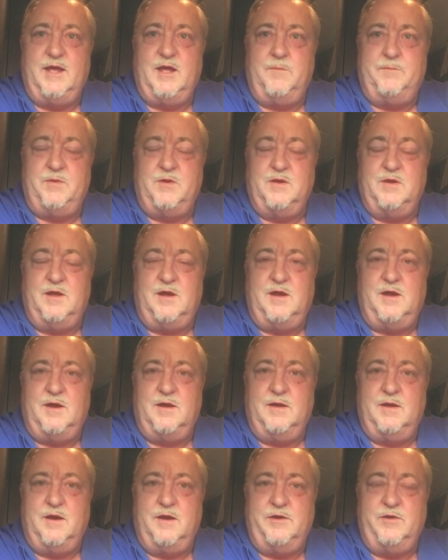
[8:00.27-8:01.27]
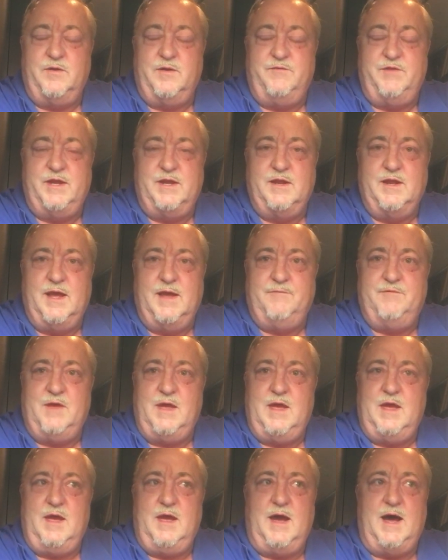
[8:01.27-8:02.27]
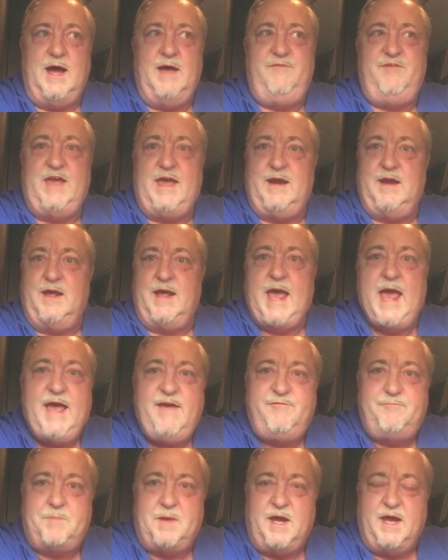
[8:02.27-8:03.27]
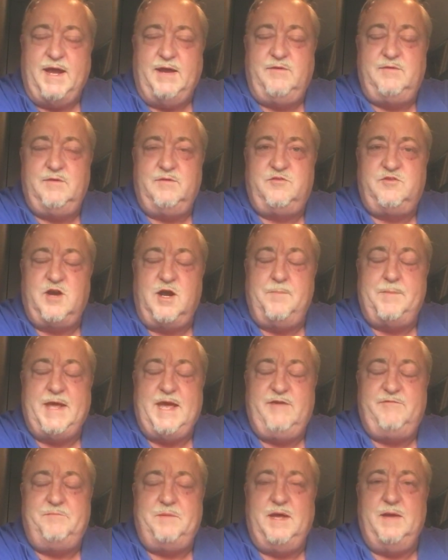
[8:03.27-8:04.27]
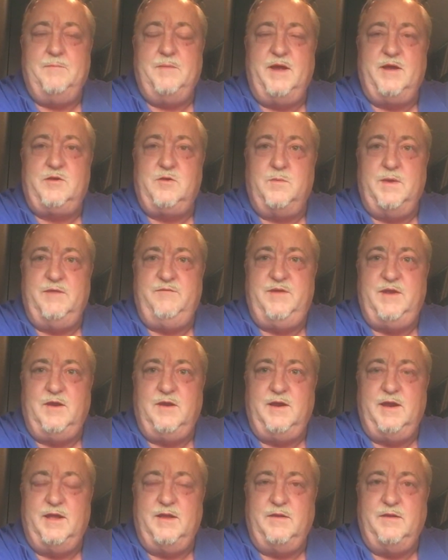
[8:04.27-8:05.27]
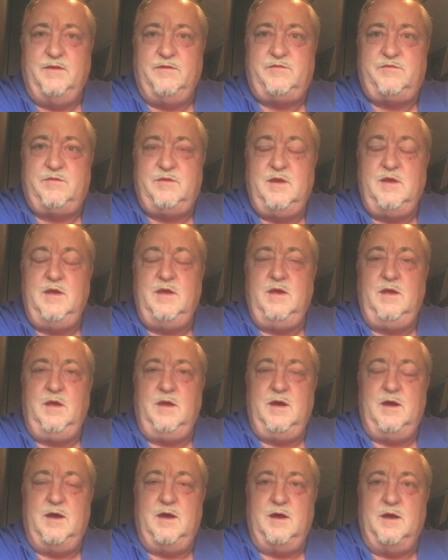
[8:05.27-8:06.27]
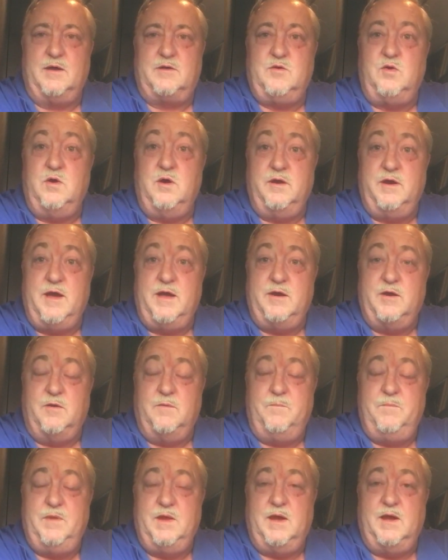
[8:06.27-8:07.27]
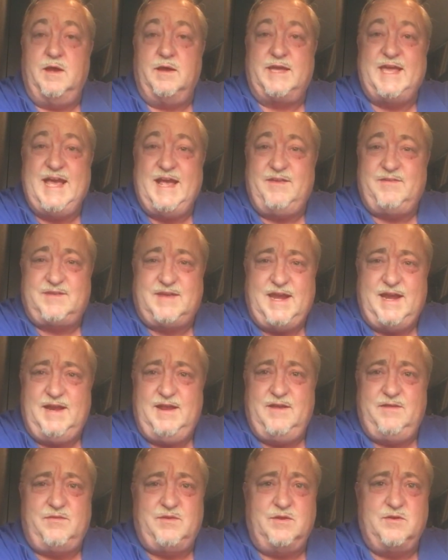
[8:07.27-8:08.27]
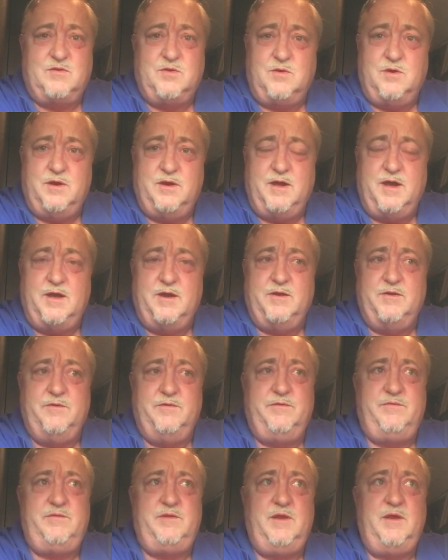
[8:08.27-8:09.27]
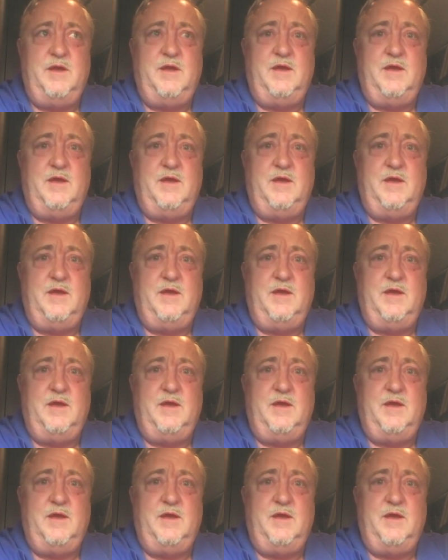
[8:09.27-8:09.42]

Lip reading: help you along on your everyday life, I've had a sharp half-pint microwave here in this Coronado. Cascadias and Coronados